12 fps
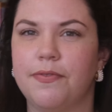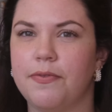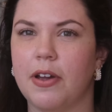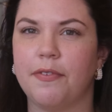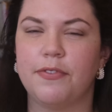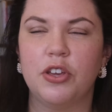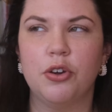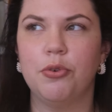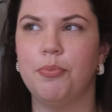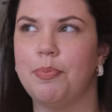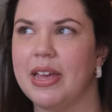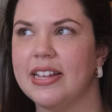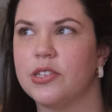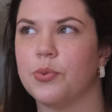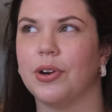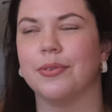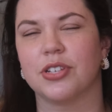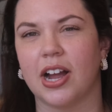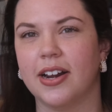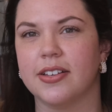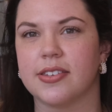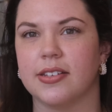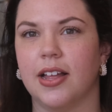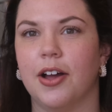a few bits where it was kind of
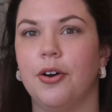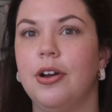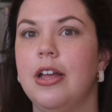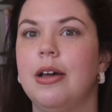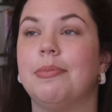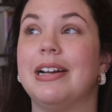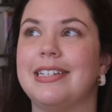slow, but I